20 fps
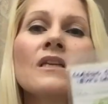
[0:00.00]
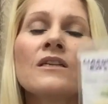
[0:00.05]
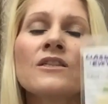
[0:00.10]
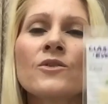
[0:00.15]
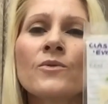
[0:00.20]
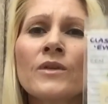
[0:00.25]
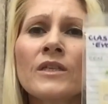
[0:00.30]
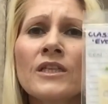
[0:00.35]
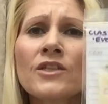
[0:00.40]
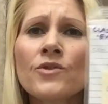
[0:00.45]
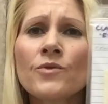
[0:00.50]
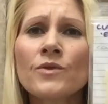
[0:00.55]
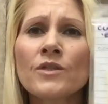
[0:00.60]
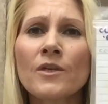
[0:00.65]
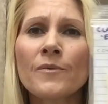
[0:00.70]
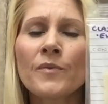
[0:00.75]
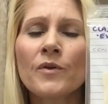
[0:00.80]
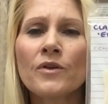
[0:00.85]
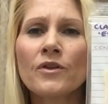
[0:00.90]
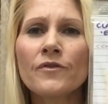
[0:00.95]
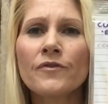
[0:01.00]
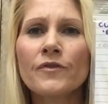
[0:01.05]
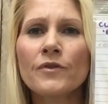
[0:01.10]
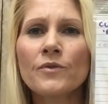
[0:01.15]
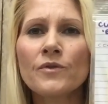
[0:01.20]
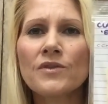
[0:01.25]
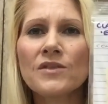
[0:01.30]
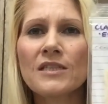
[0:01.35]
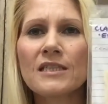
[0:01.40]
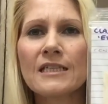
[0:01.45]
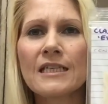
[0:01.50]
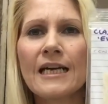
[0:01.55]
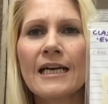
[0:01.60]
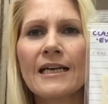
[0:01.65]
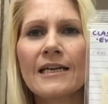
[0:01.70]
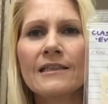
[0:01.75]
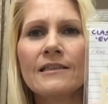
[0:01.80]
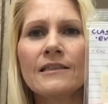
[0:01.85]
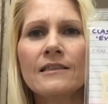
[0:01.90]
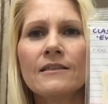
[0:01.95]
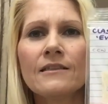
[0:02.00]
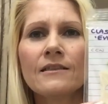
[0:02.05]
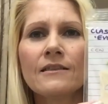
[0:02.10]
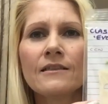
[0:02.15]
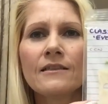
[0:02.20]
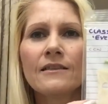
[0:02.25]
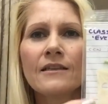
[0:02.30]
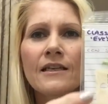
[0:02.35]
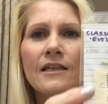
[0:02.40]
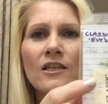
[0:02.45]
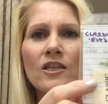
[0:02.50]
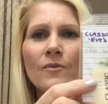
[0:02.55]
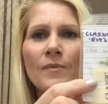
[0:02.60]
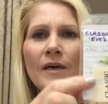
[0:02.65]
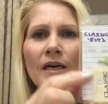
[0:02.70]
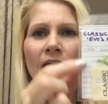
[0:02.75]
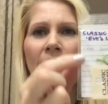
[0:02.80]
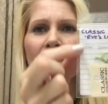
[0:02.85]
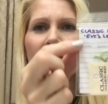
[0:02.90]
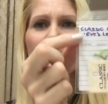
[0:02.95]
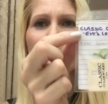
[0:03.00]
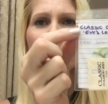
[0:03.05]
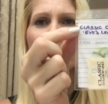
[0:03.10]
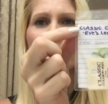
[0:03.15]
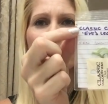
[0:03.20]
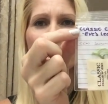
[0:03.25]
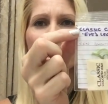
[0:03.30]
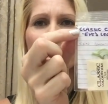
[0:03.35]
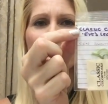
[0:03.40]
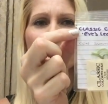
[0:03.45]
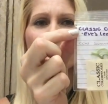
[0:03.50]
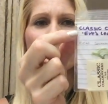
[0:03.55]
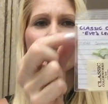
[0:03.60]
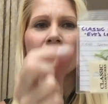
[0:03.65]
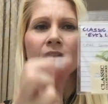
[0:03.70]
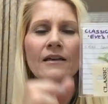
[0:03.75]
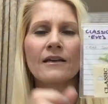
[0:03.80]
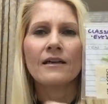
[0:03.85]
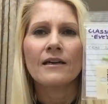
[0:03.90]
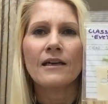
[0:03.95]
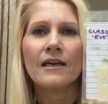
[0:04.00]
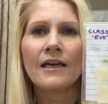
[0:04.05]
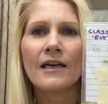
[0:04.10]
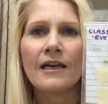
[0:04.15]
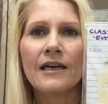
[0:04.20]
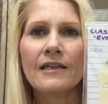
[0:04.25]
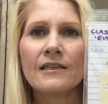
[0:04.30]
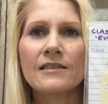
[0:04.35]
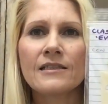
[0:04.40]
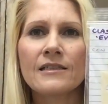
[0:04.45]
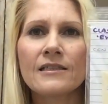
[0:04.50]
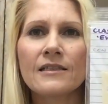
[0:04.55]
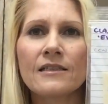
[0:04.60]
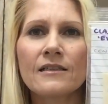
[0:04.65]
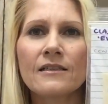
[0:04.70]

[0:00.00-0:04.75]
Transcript: So what I do is I put the full skein in the bag and